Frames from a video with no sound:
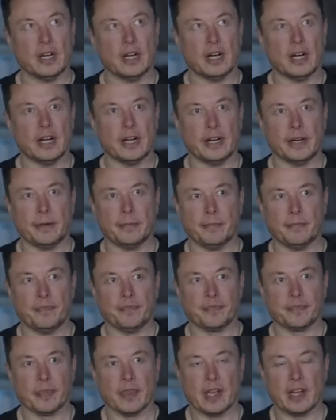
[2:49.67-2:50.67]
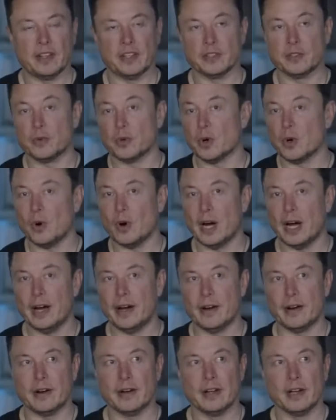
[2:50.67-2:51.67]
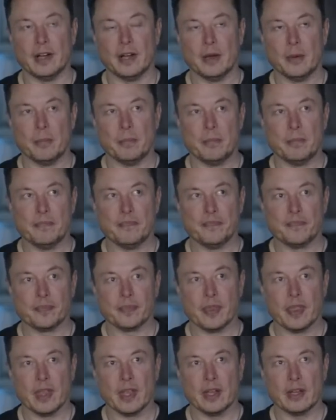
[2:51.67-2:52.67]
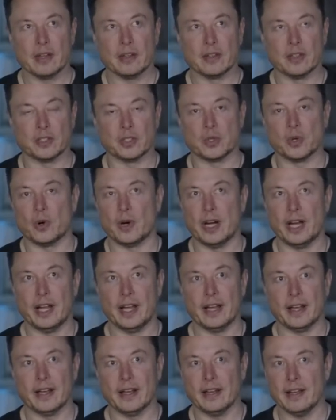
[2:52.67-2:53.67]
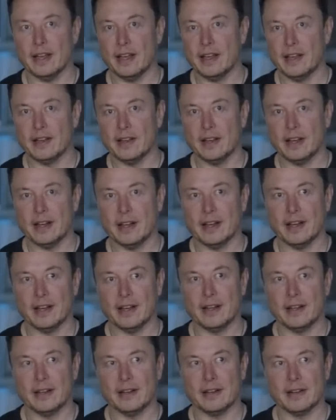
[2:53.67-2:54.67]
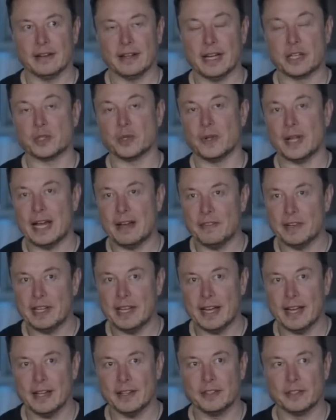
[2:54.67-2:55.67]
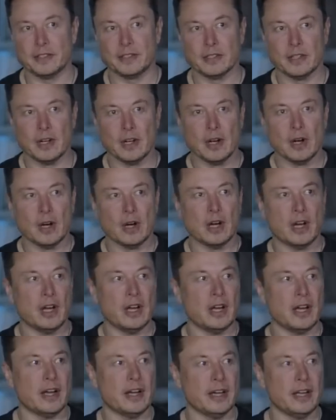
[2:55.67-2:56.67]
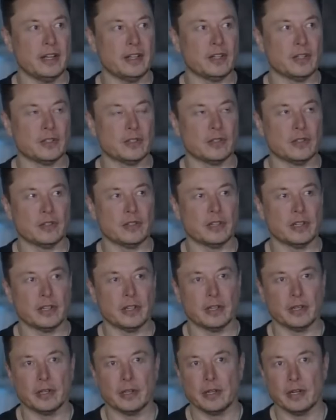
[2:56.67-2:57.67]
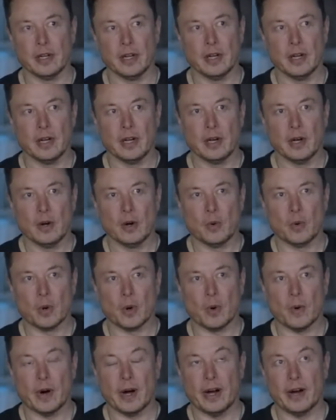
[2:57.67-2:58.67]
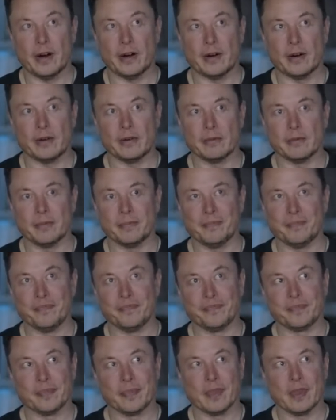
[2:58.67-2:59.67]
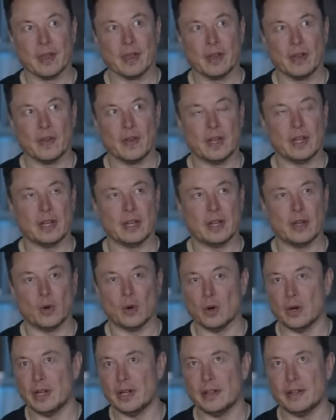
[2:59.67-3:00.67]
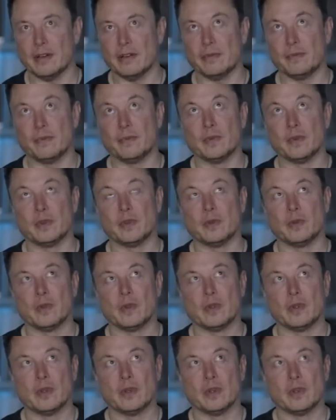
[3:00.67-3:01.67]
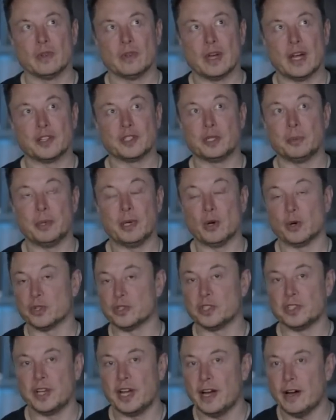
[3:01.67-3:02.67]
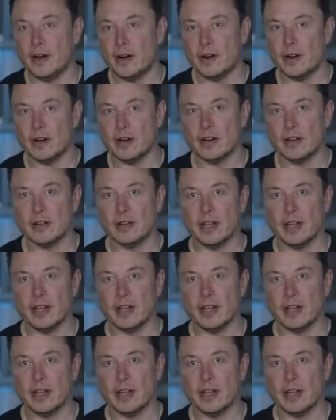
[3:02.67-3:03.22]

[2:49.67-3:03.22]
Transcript: Elon Musk has noted in the past that if Tesla were to do marketing, it would not come in the form of traditional advertisements. Instead, it would be in the form of educational videos that help explain its vehicles and other